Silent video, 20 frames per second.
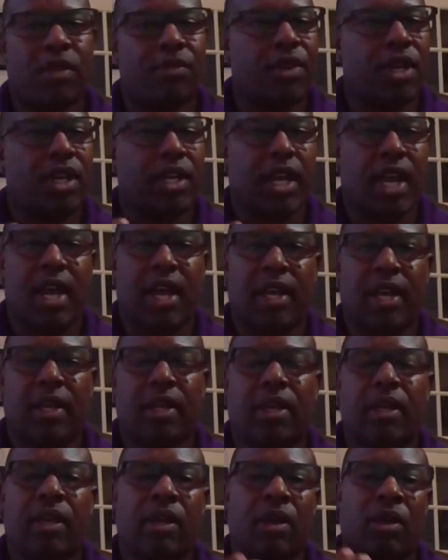every day,
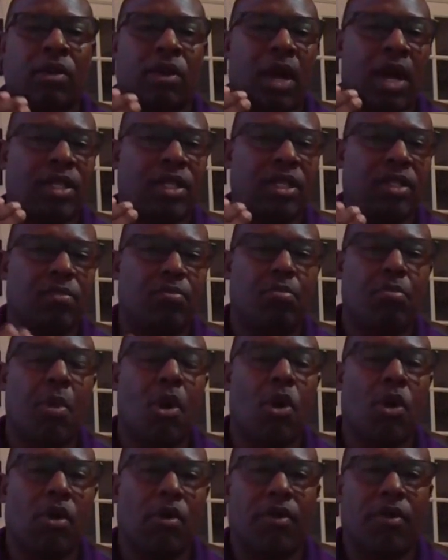not just
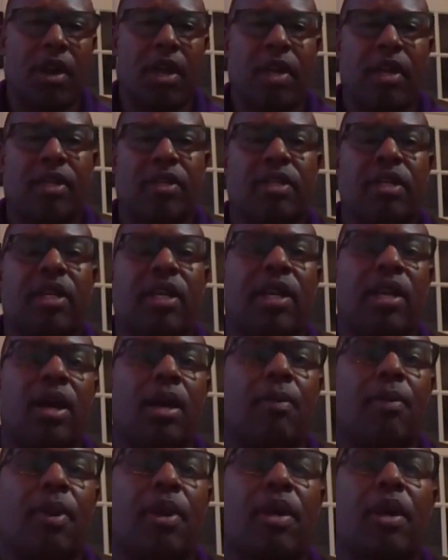motivated to get
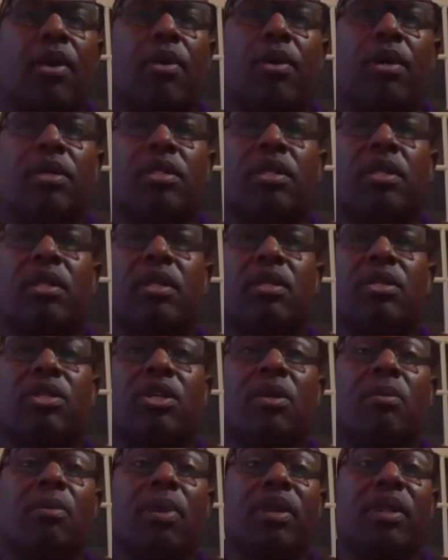up and go into the
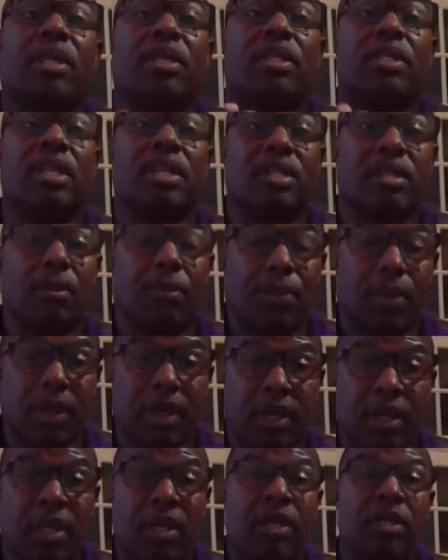gym, but the
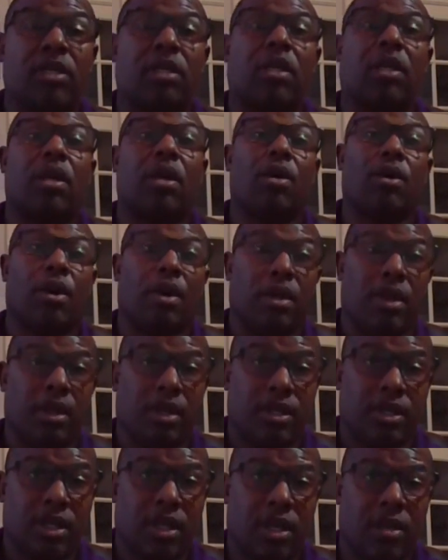discipline to go to
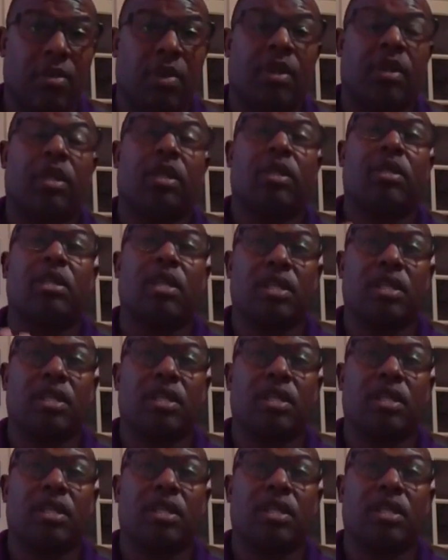the gym, the